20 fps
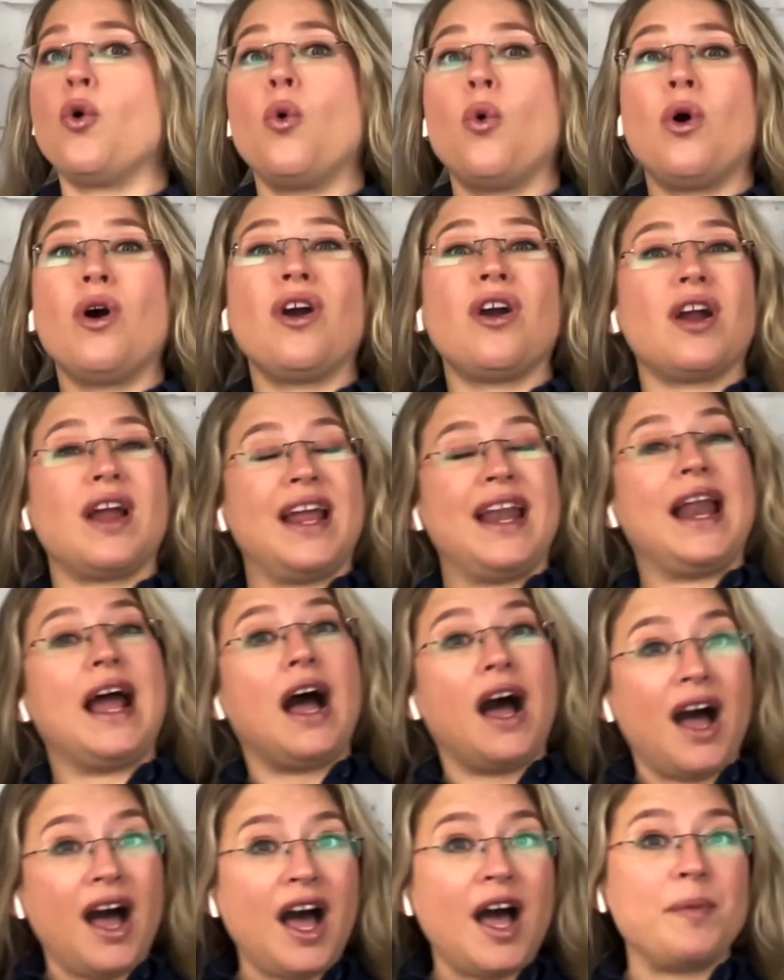or an
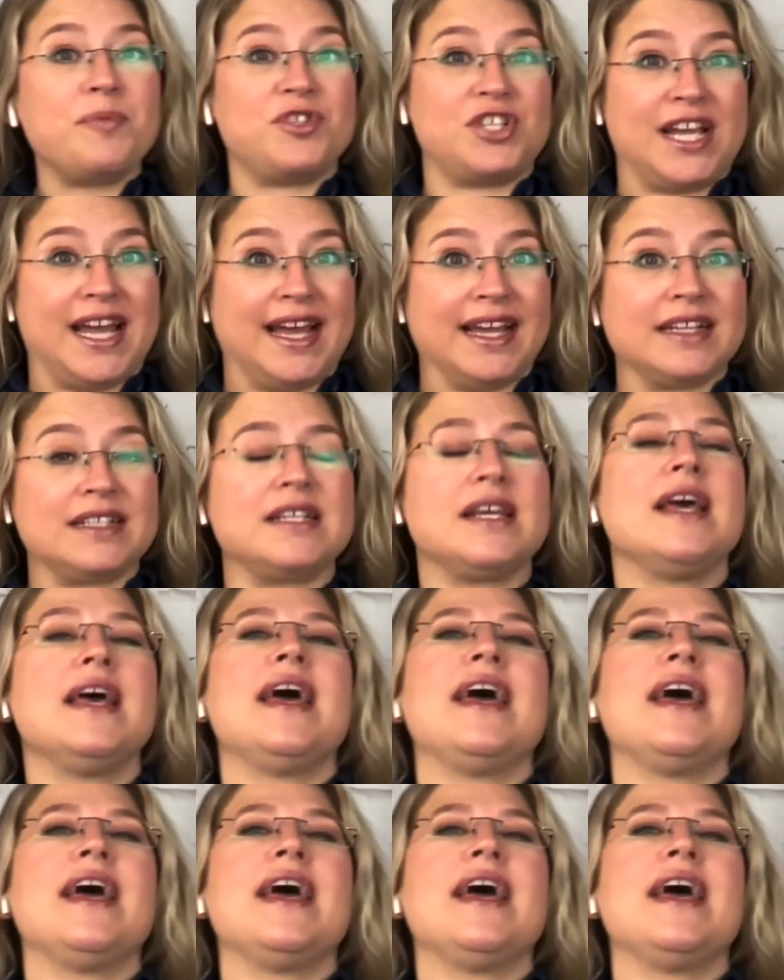object